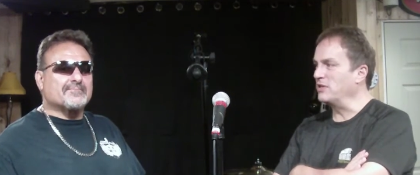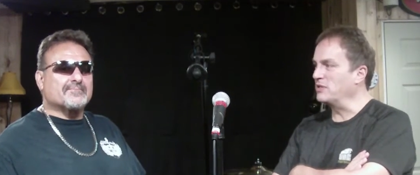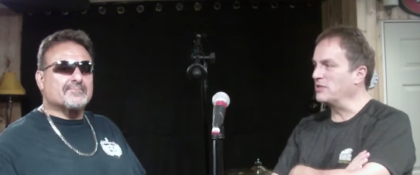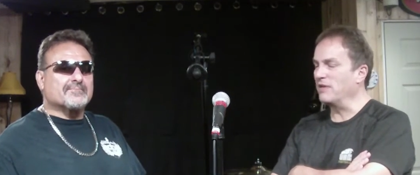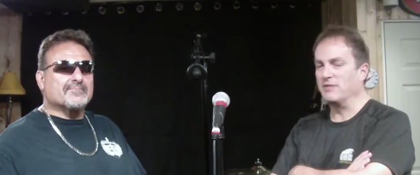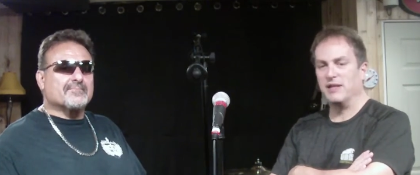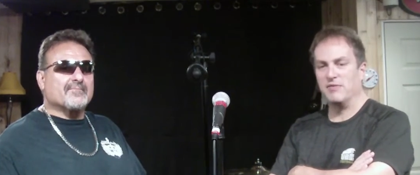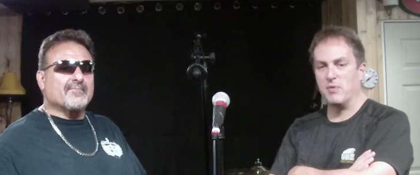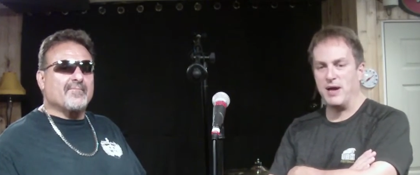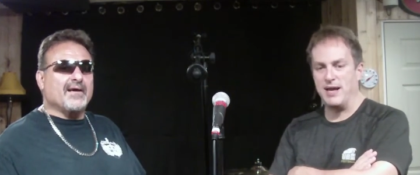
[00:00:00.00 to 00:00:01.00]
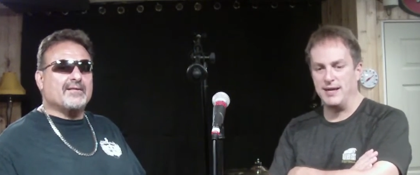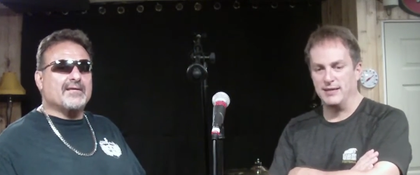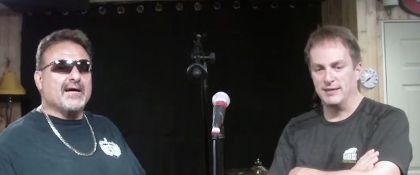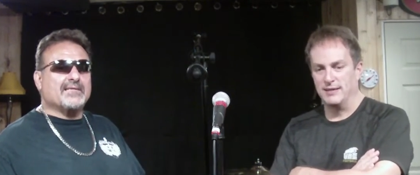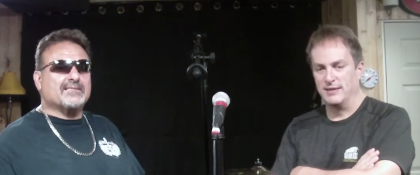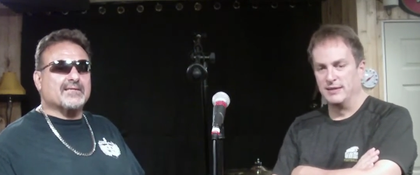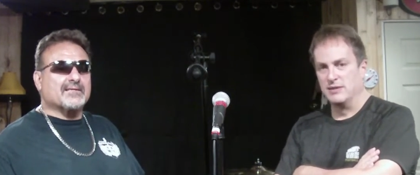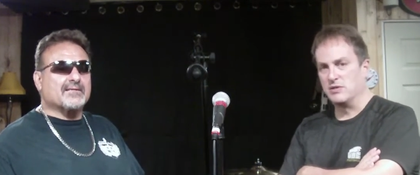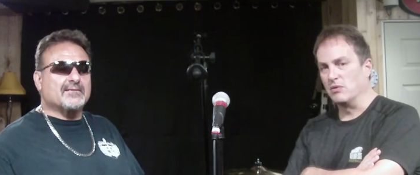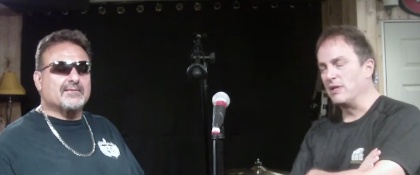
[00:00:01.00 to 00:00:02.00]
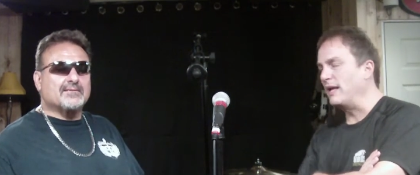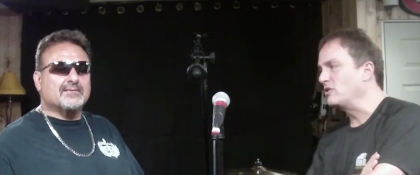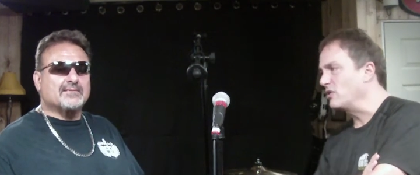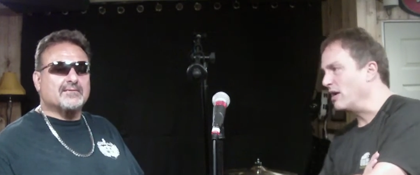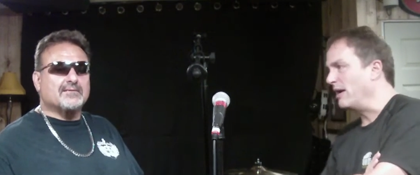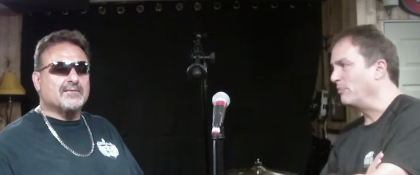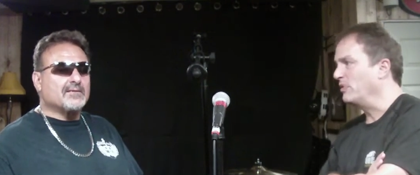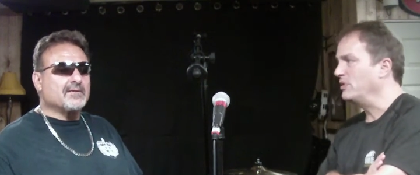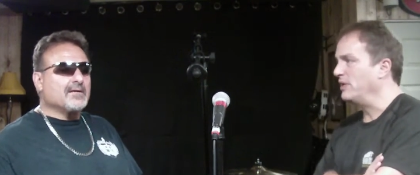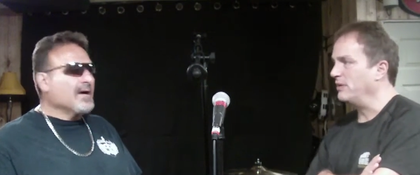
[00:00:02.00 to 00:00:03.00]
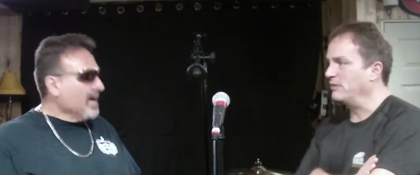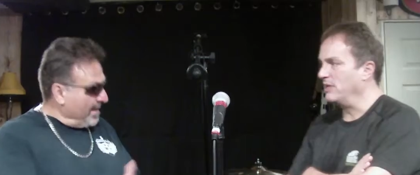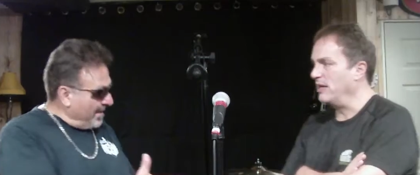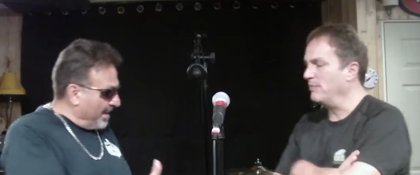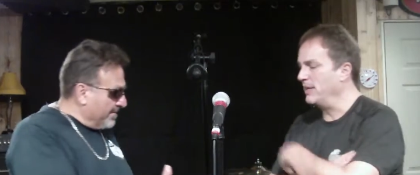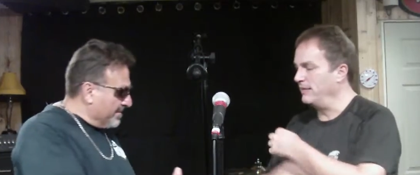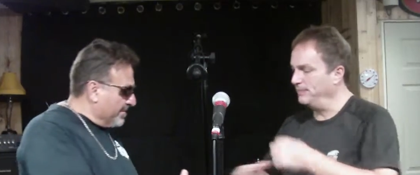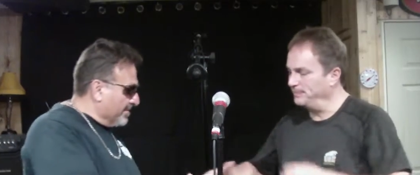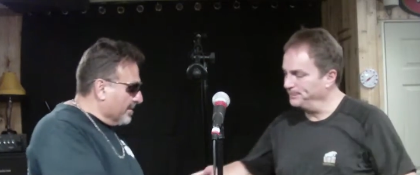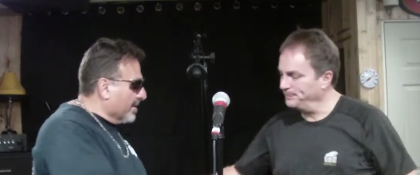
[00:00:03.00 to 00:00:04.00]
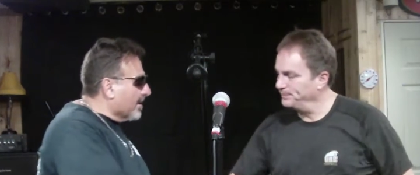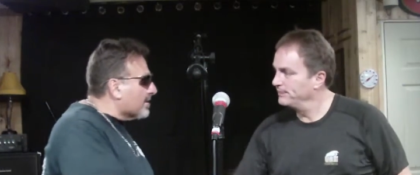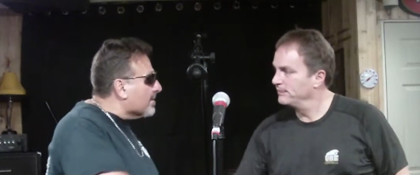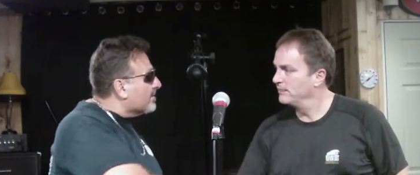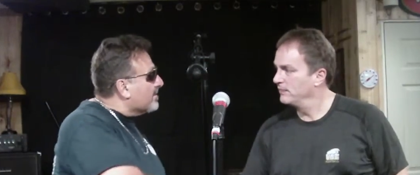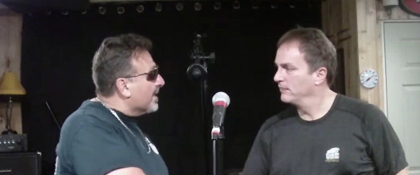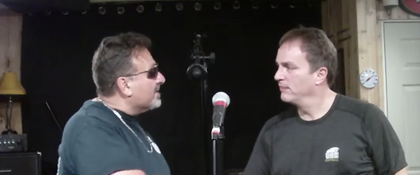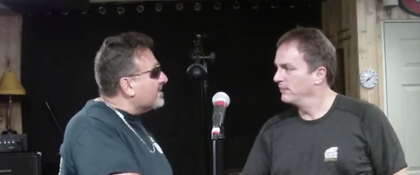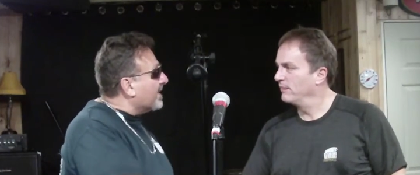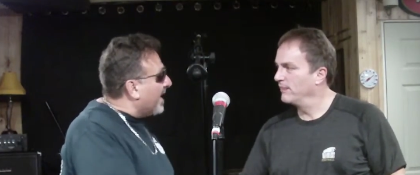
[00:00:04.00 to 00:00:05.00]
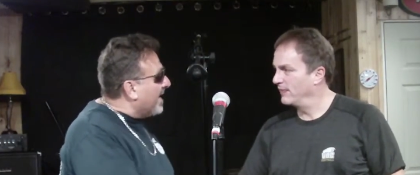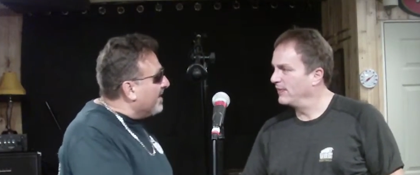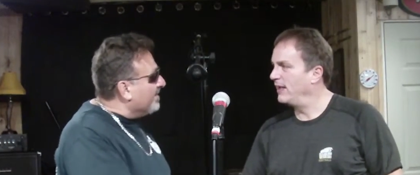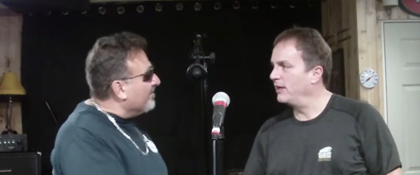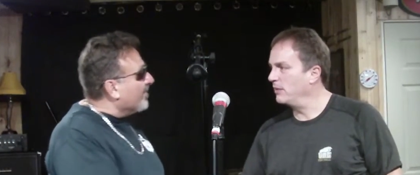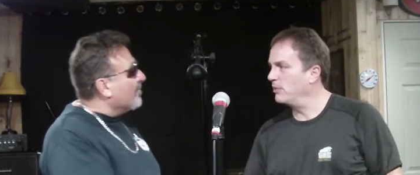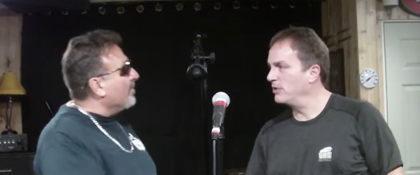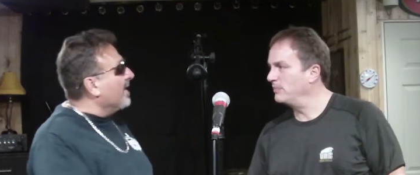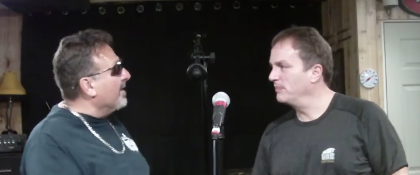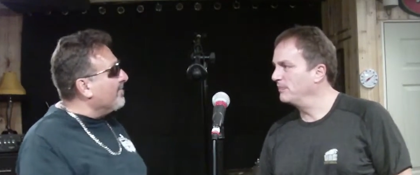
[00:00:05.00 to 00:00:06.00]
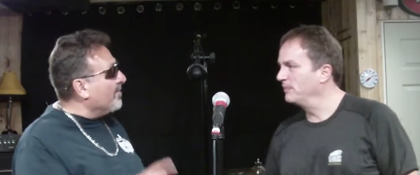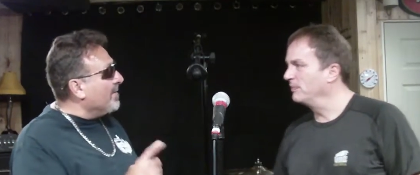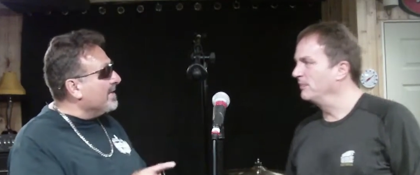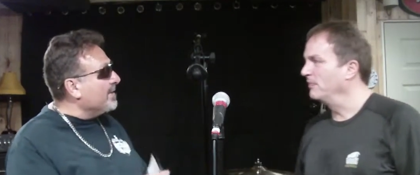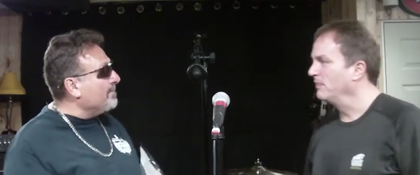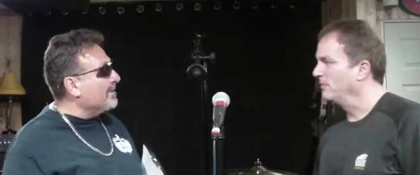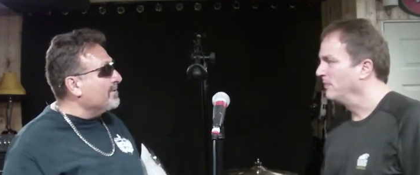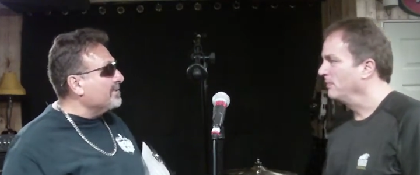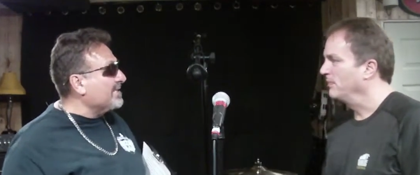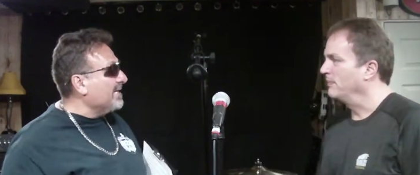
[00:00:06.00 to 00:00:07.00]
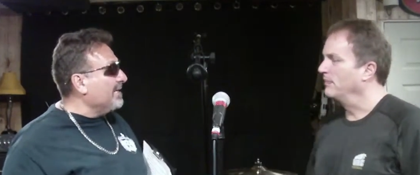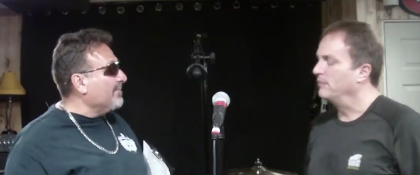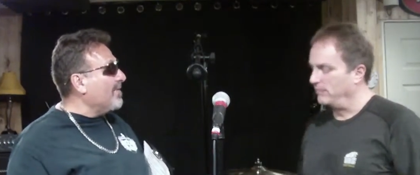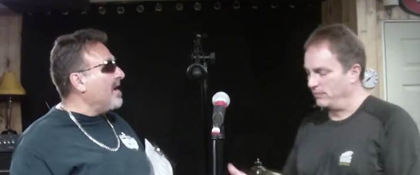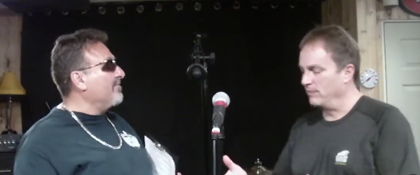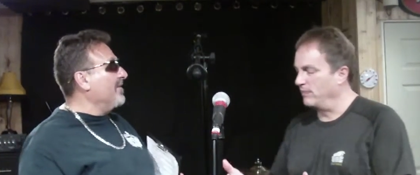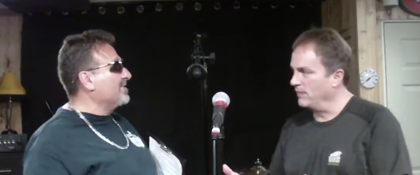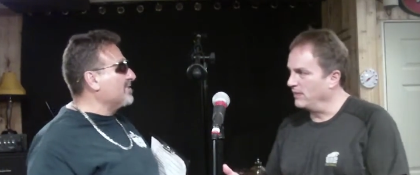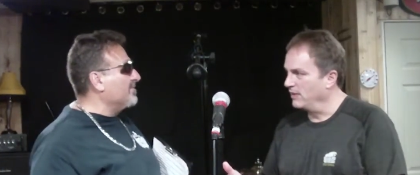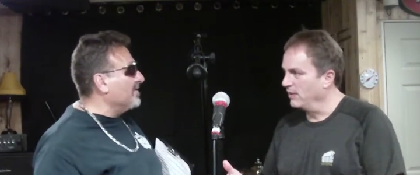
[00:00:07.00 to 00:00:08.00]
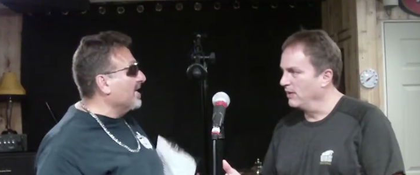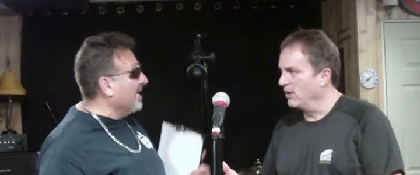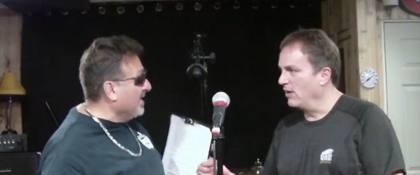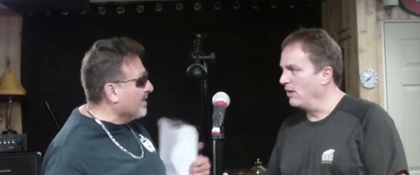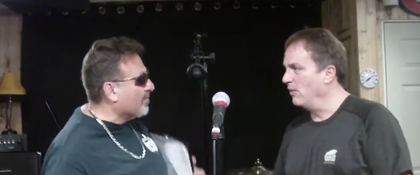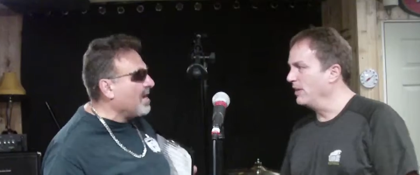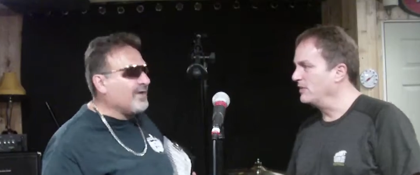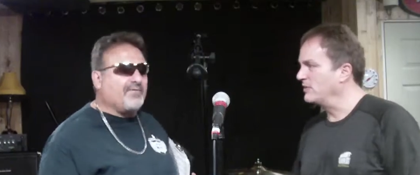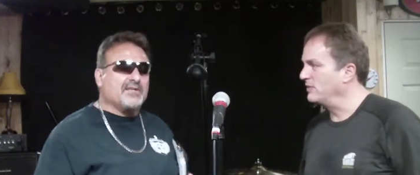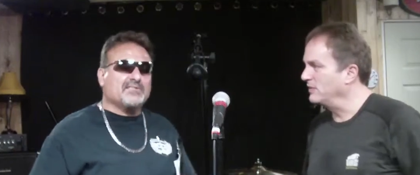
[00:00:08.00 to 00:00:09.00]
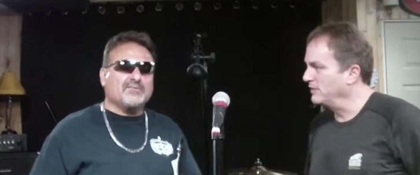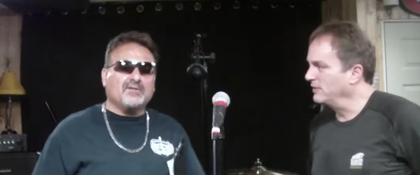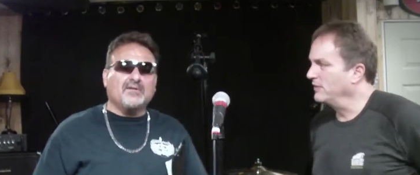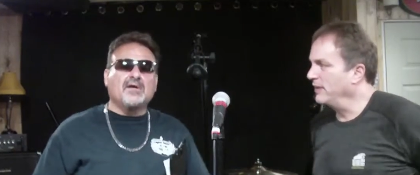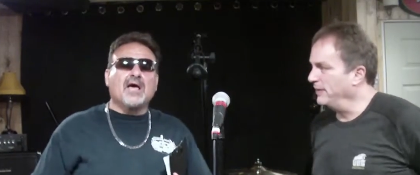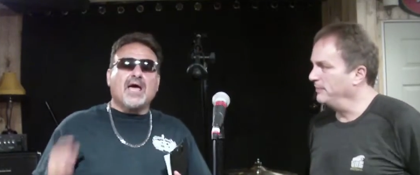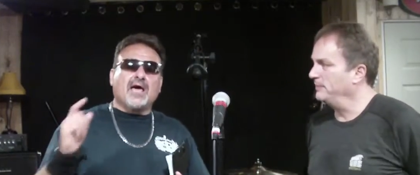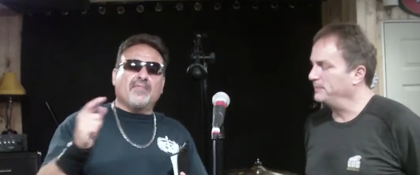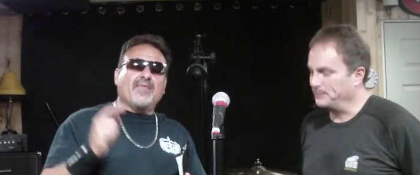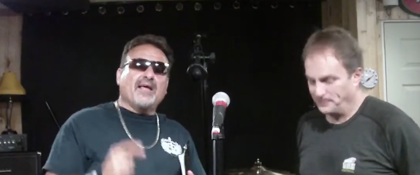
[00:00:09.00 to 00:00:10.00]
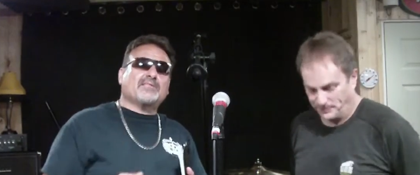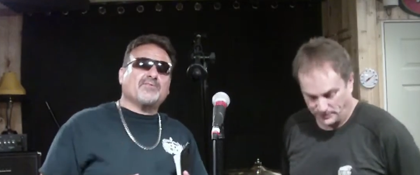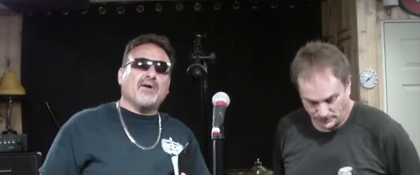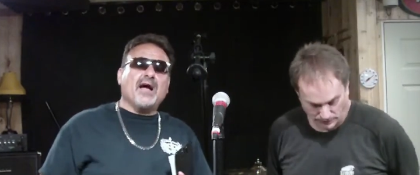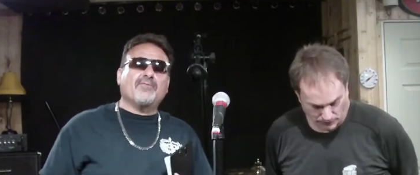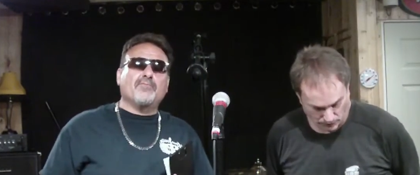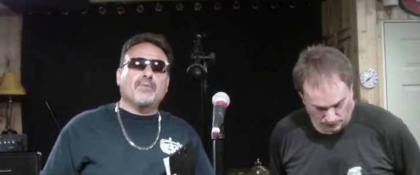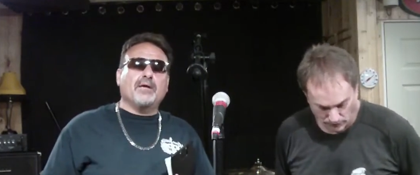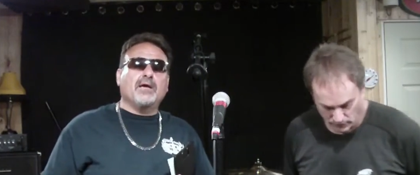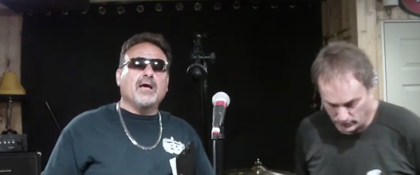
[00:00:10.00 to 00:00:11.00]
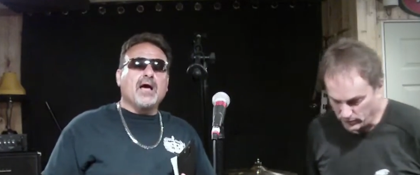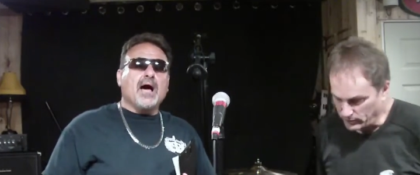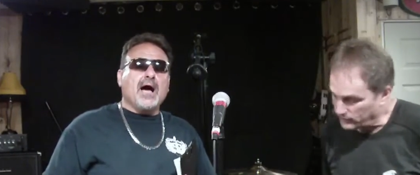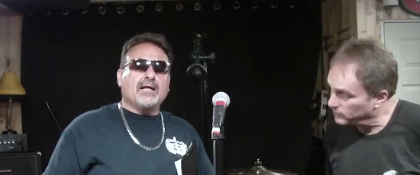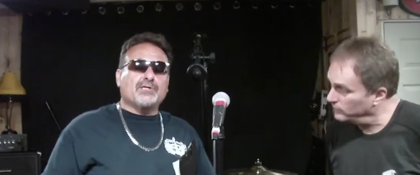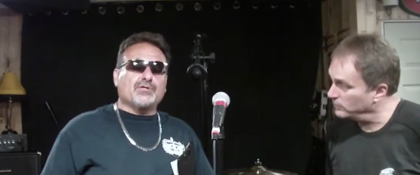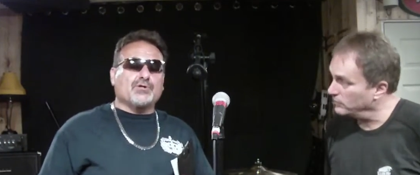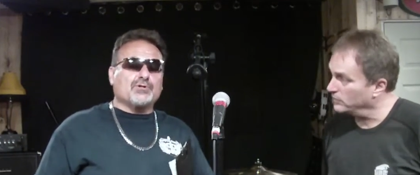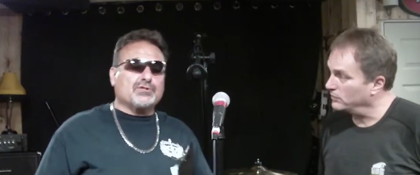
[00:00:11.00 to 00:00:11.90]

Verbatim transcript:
Speaker 1: good stuff to give away. Fantastic. So thanks, John. I appreciate your time, man. Thanks again Thank for you, playing
Speaker 2: for my Dipalooza Rock Festival, Indie oh. Rock Festival. Yeah. And thanks for having me at your